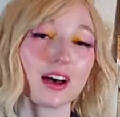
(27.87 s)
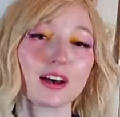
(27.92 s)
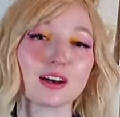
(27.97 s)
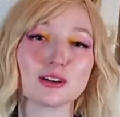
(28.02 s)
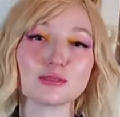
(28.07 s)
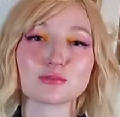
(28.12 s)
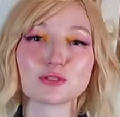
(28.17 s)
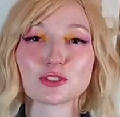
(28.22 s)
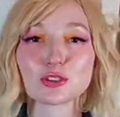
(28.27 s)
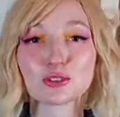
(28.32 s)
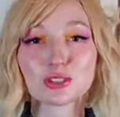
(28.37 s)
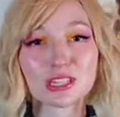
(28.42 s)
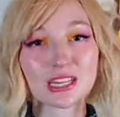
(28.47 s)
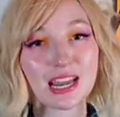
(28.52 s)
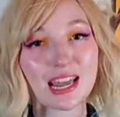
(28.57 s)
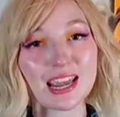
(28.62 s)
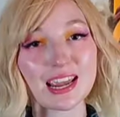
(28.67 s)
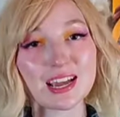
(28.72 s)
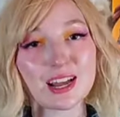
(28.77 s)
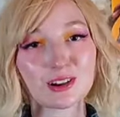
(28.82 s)
Um, so
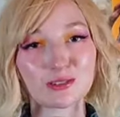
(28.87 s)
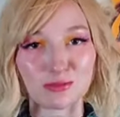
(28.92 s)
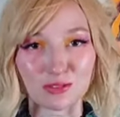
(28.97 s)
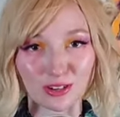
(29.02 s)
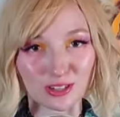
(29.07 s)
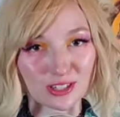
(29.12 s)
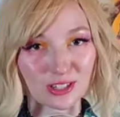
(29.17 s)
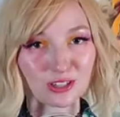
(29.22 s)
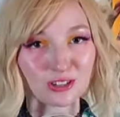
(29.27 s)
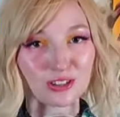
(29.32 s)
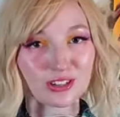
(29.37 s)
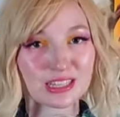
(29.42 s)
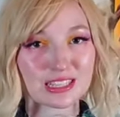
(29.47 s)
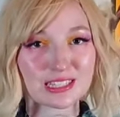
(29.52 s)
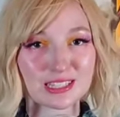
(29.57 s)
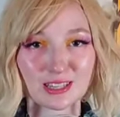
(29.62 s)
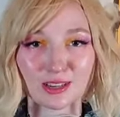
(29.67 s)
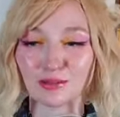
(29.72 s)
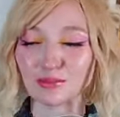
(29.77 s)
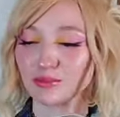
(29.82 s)
today I wanted to look
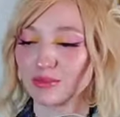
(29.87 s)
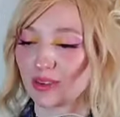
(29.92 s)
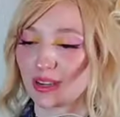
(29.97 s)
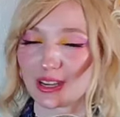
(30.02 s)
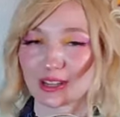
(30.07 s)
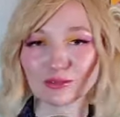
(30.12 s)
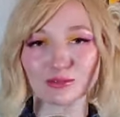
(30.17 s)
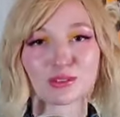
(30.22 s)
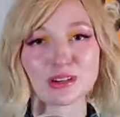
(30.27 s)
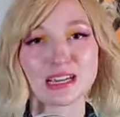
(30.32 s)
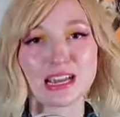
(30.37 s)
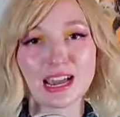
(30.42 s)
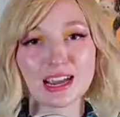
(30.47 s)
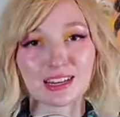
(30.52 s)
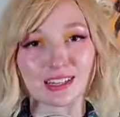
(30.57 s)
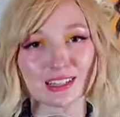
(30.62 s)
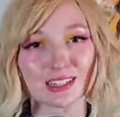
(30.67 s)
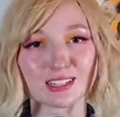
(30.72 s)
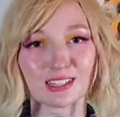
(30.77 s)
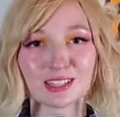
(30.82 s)
at some and
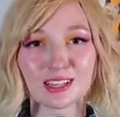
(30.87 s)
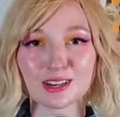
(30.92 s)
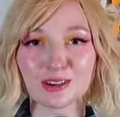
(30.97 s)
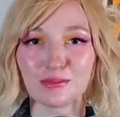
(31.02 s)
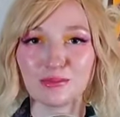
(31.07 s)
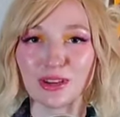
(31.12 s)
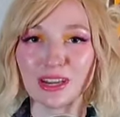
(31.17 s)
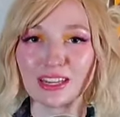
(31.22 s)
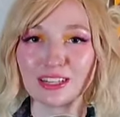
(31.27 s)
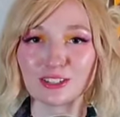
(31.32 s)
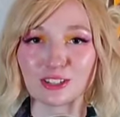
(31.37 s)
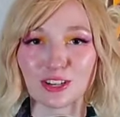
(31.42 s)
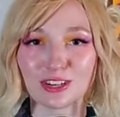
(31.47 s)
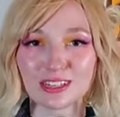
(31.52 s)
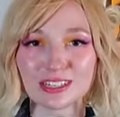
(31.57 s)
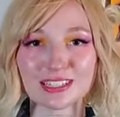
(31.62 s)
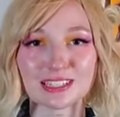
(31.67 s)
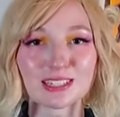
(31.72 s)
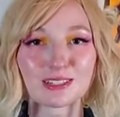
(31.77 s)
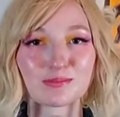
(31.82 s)
react to some and
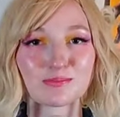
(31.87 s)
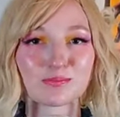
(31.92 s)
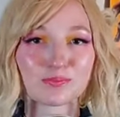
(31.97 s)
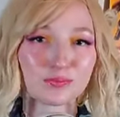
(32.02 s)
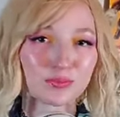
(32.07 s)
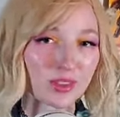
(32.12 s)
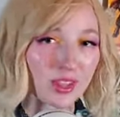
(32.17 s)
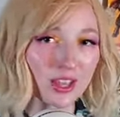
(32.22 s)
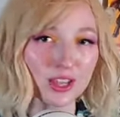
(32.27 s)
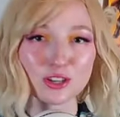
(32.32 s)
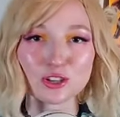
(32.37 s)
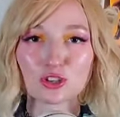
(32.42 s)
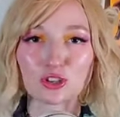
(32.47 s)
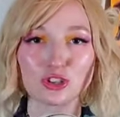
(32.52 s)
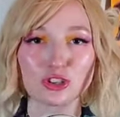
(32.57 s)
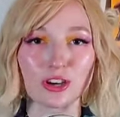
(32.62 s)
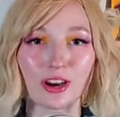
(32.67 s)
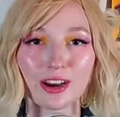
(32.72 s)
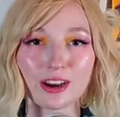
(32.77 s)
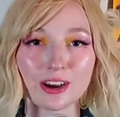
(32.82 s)
just
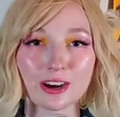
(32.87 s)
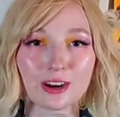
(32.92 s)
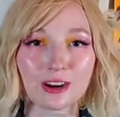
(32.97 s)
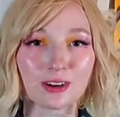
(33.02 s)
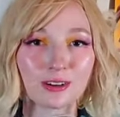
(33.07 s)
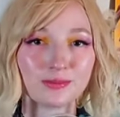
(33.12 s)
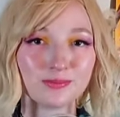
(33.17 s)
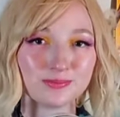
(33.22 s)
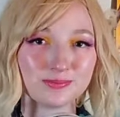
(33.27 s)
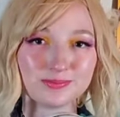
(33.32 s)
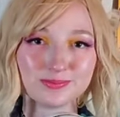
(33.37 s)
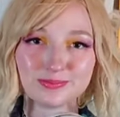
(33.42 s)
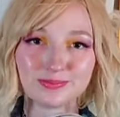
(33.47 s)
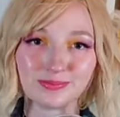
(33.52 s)
share